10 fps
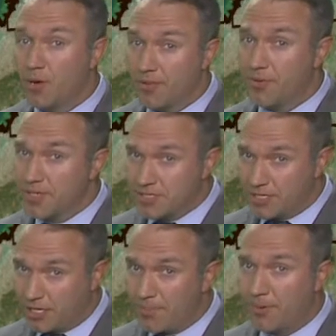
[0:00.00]
Well, there is a
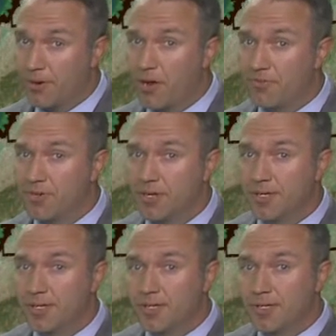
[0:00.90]
clipper off into
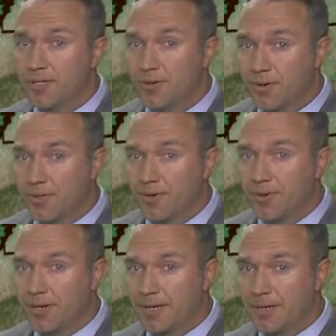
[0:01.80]

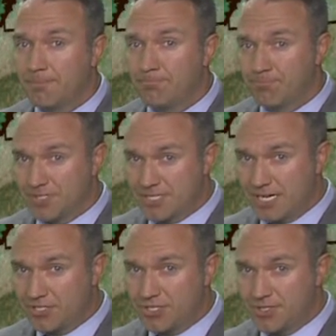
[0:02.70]
northern um,
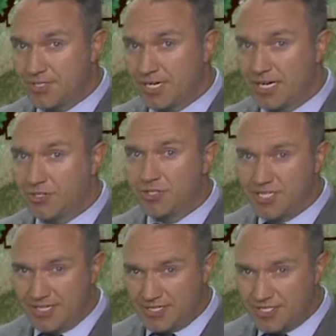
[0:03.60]
sections, uh, I should
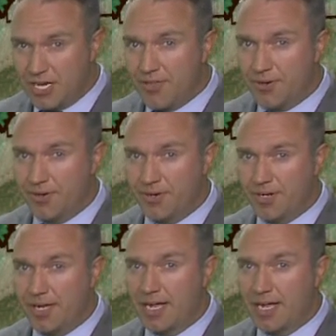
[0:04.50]
say southern uh,